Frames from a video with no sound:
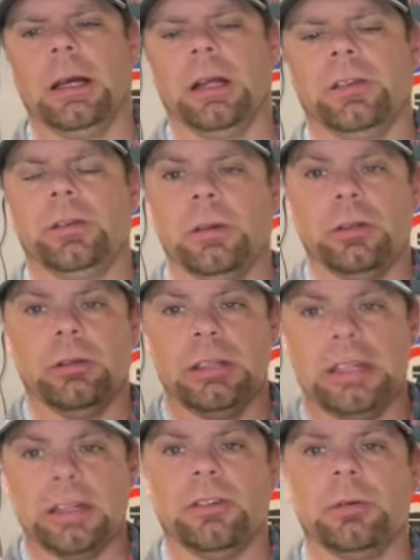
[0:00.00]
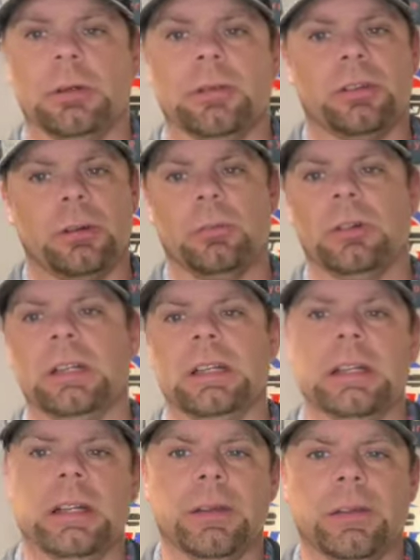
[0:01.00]
so that you can get to it if someone
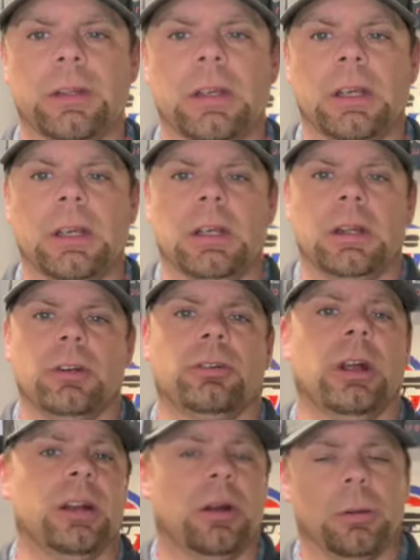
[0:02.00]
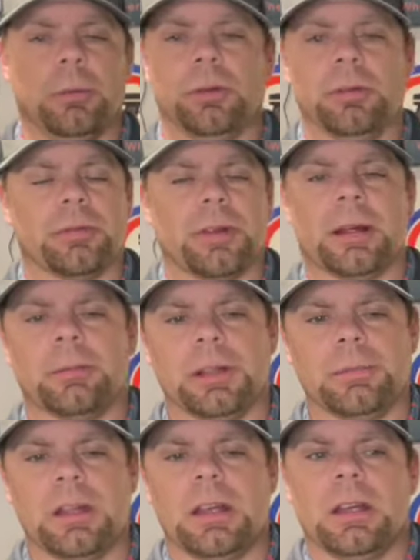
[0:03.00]
is trying to harm you or your
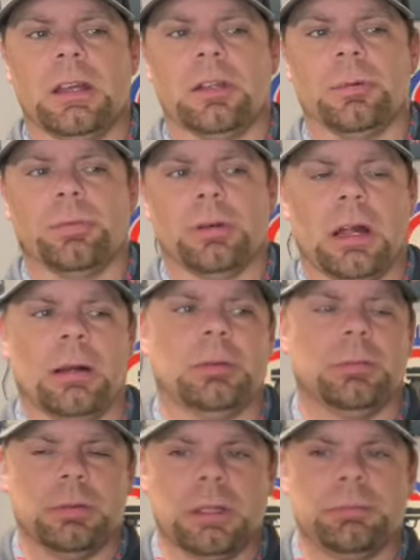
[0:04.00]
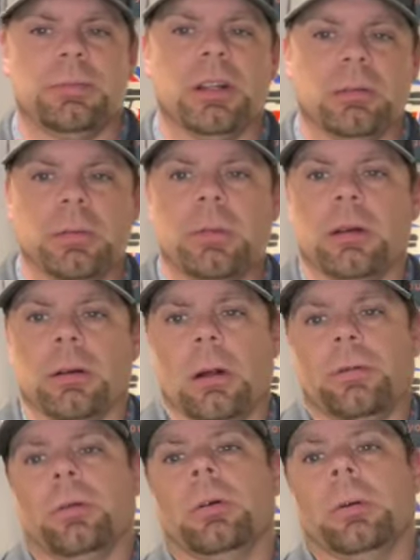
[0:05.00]
family. You're probably going to be better
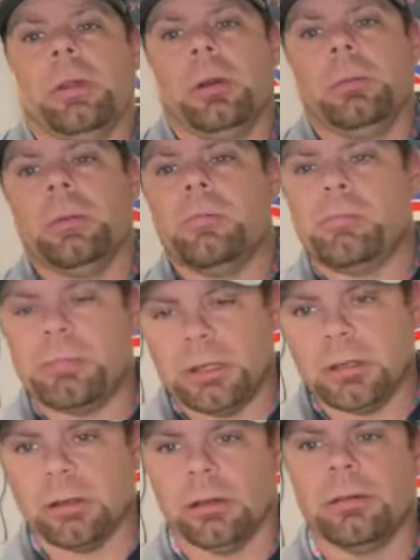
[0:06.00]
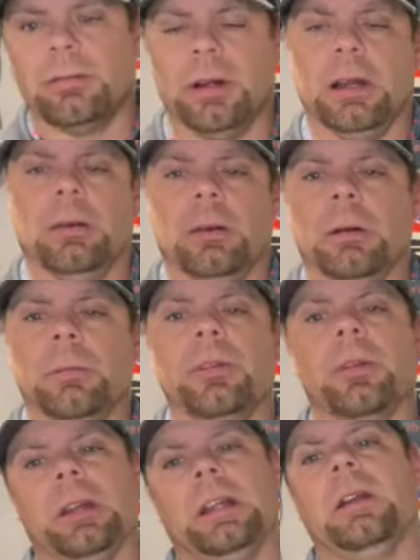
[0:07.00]
off going with a little bit bigger firearm
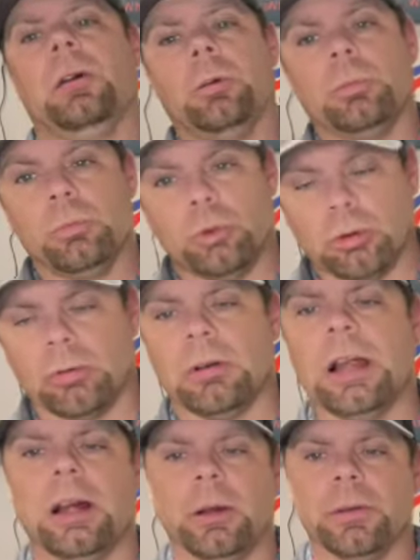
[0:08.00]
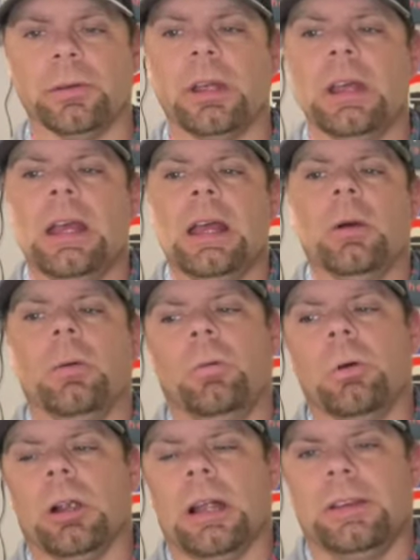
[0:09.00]
so that it can hold more rounds.
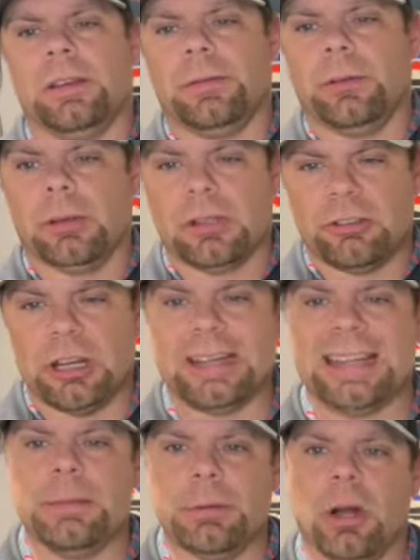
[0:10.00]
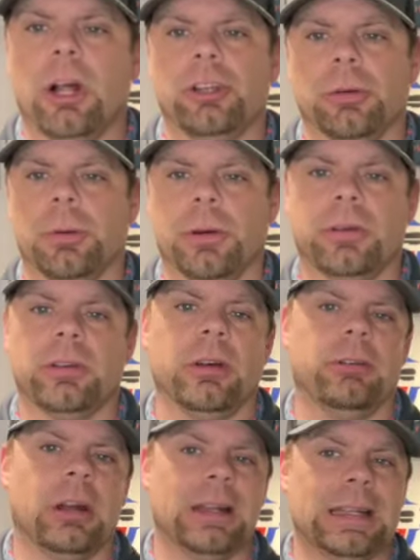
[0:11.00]
Whereas if you're trying to keep it on your person,
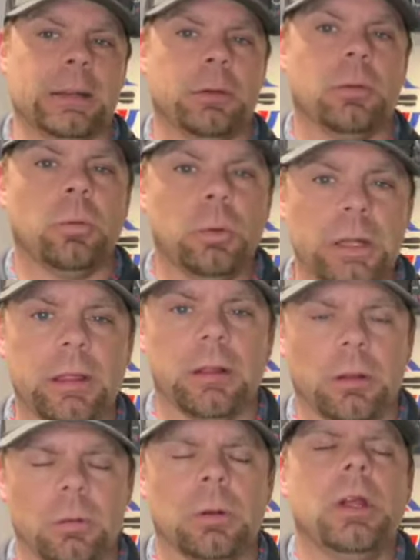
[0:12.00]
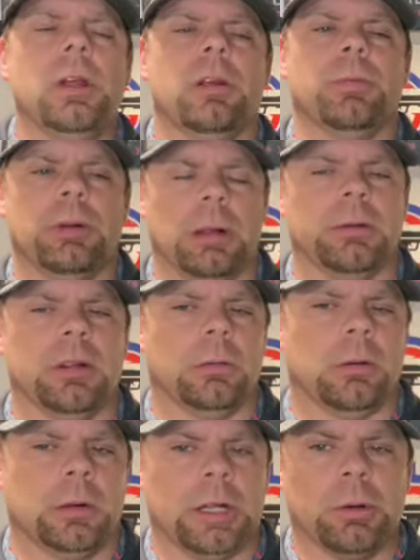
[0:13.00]
trying to keep it with you, you're probably going to
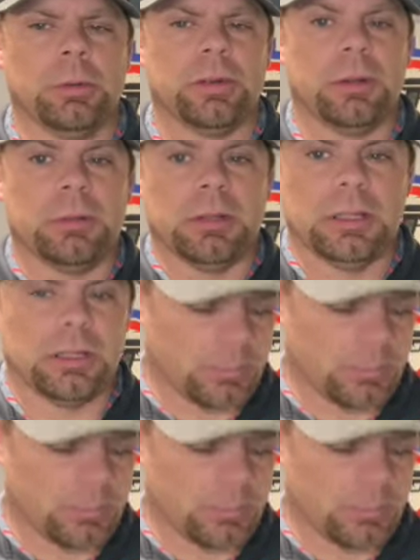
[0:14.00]
want to go with something a little